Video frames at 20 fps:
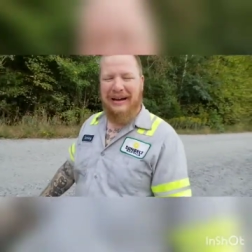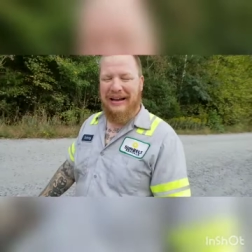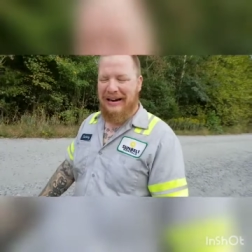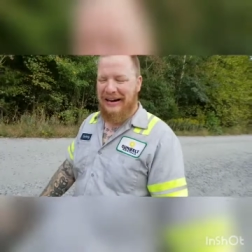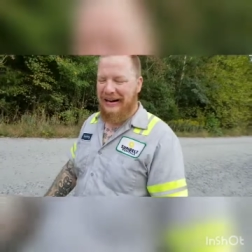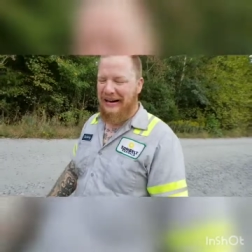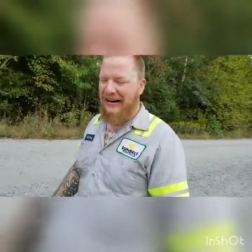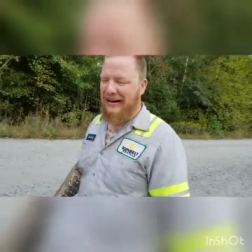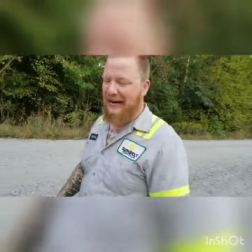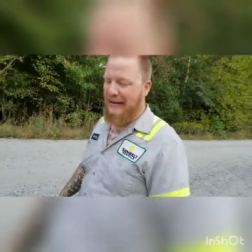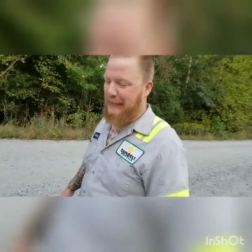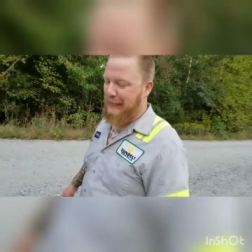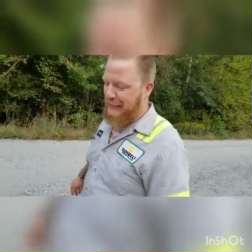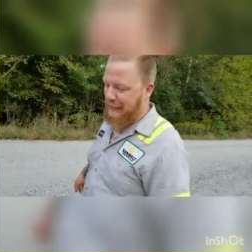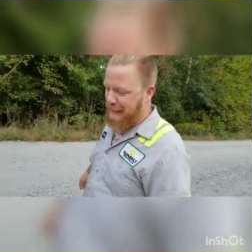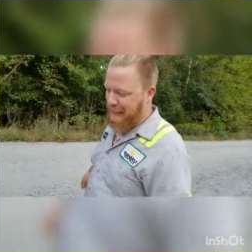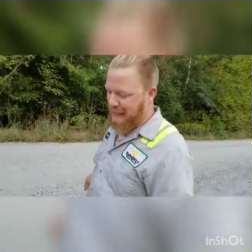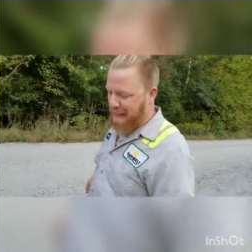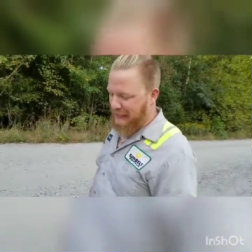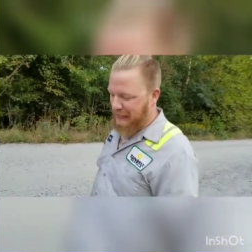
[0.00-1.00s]
know,
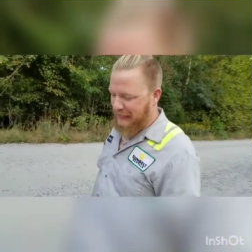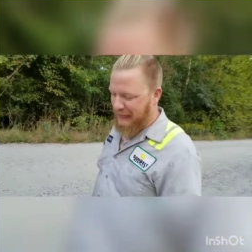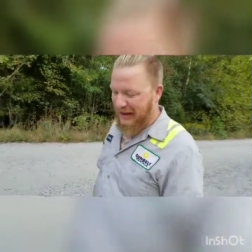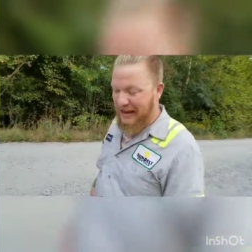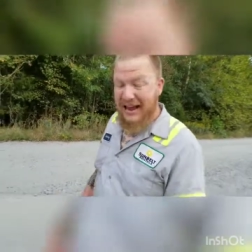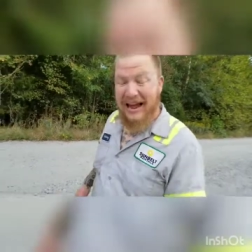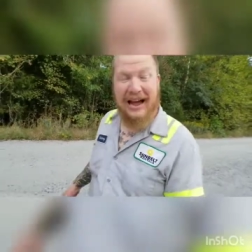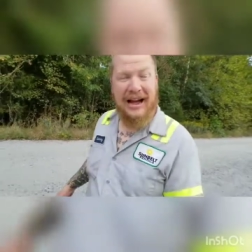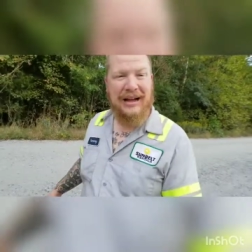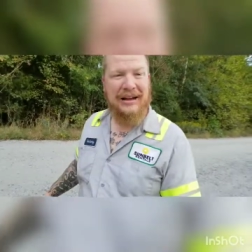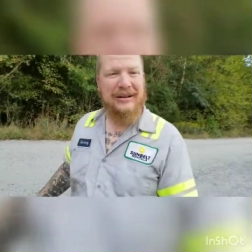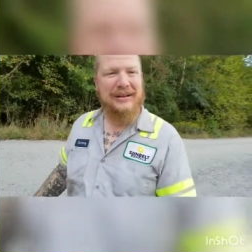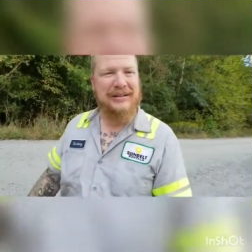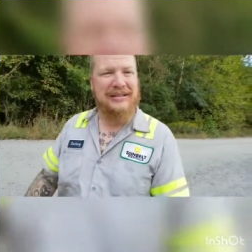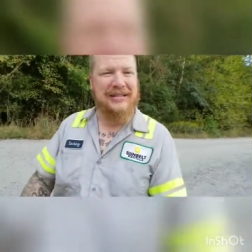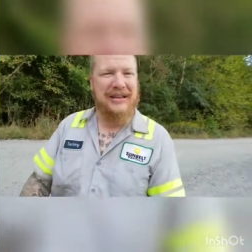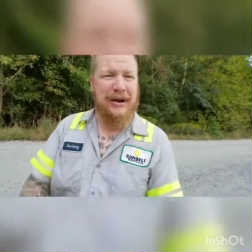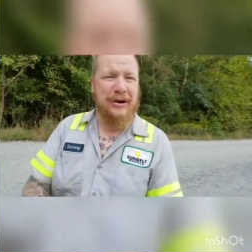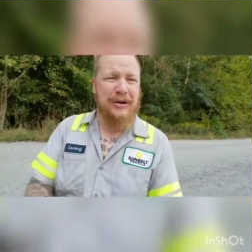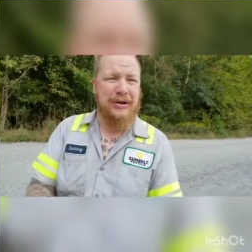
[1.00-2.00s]
yeah,
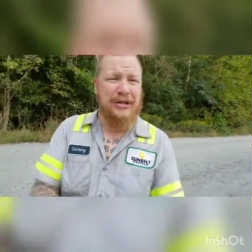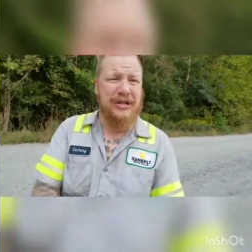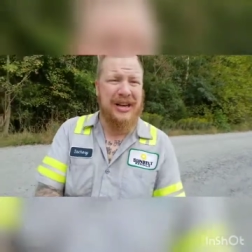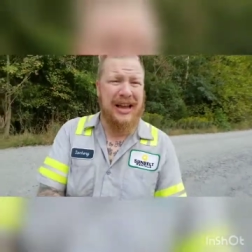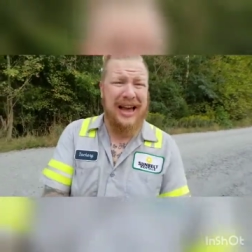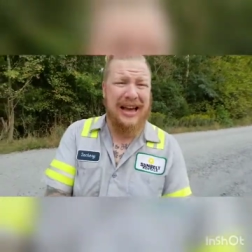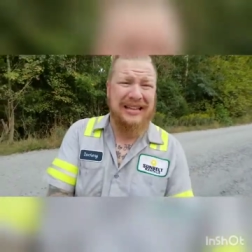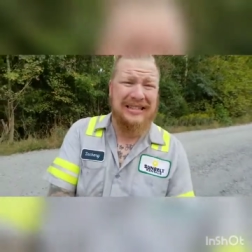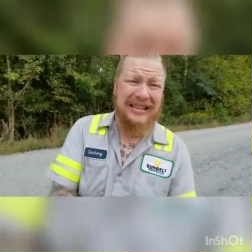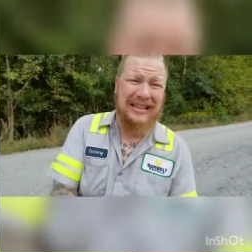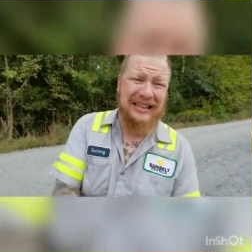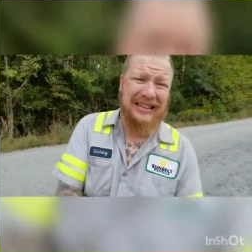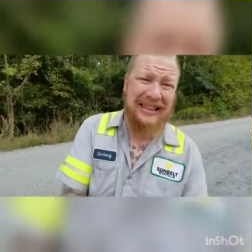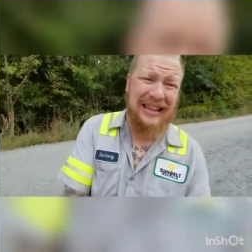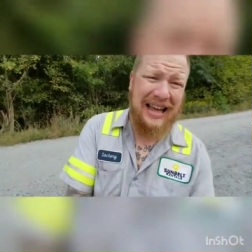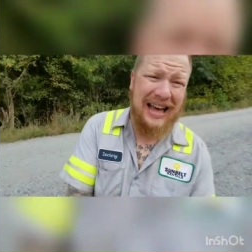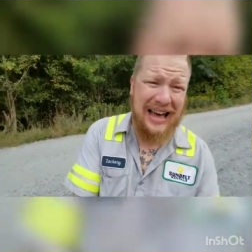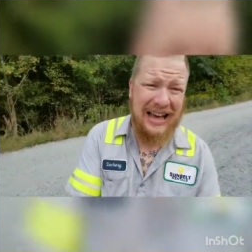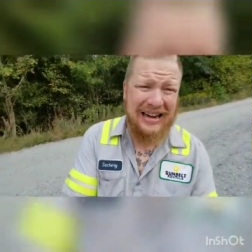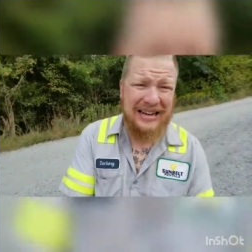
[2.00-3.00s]
so she has a
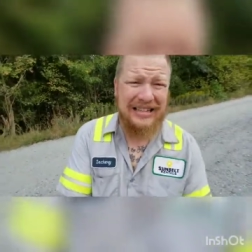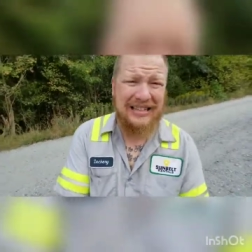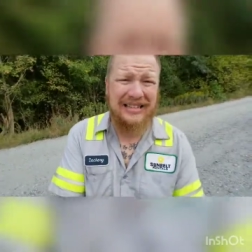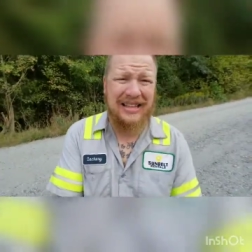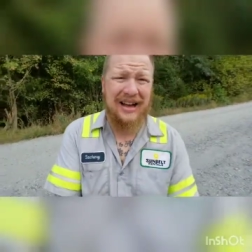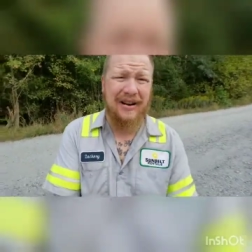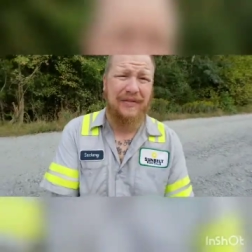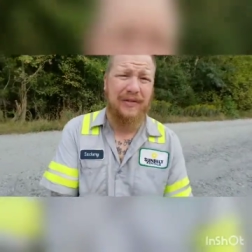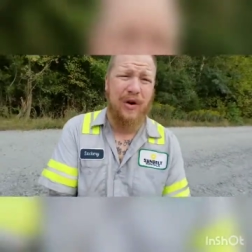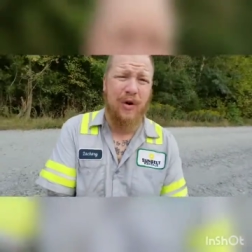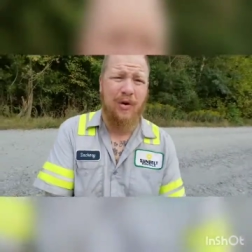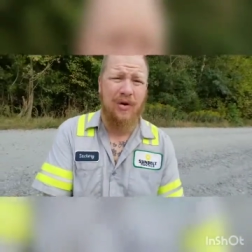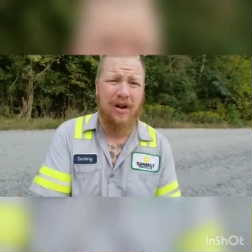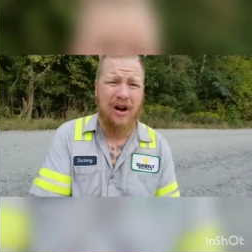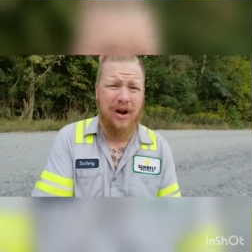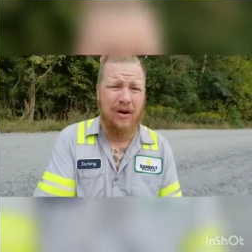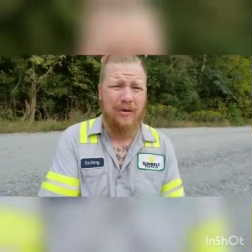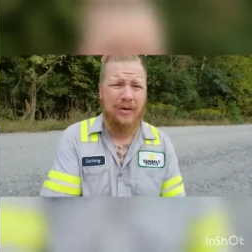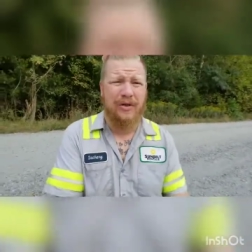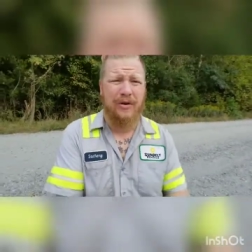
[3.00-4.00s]
lot of stuff going
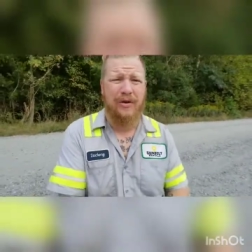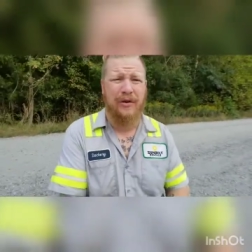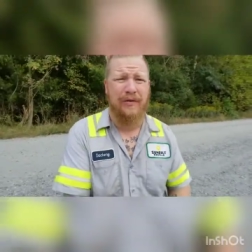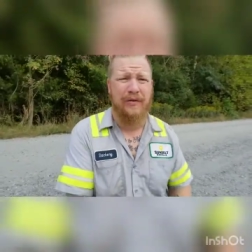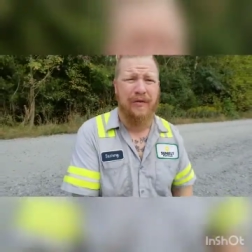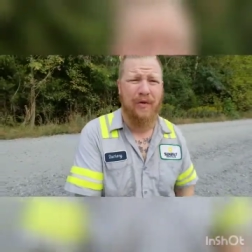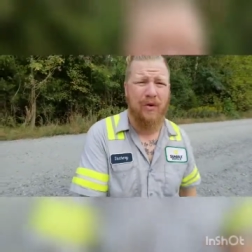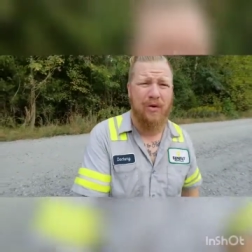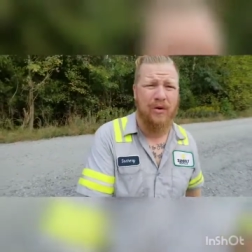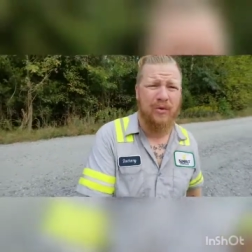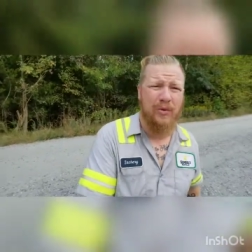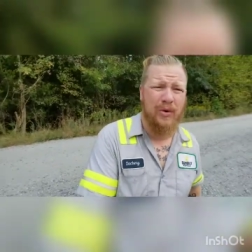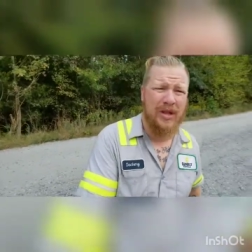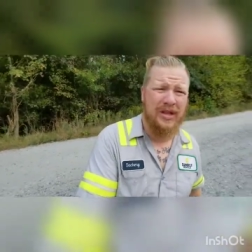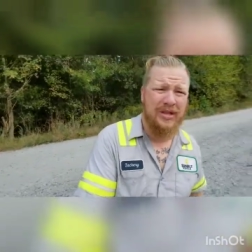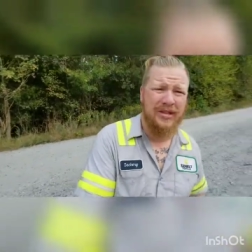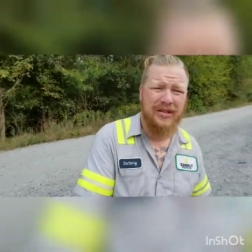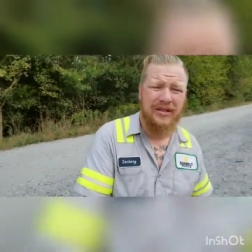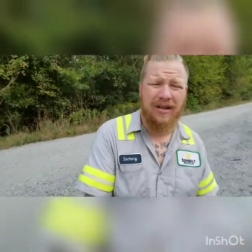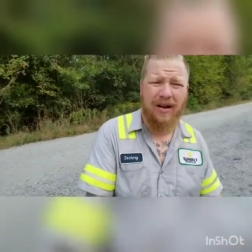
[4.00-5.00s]
on with her Ford
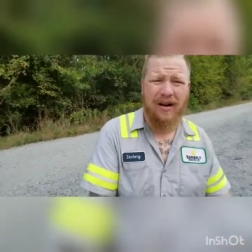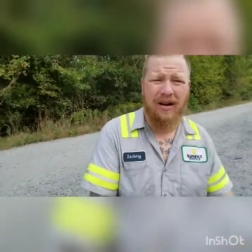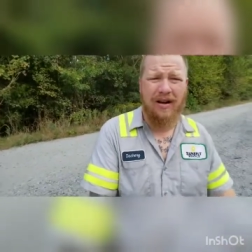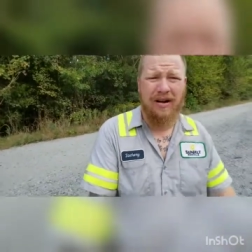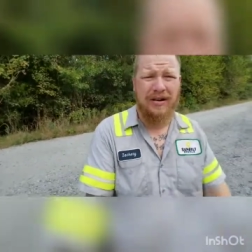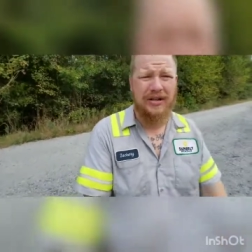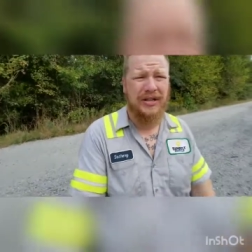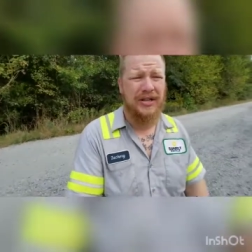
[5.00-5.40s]
Windstar.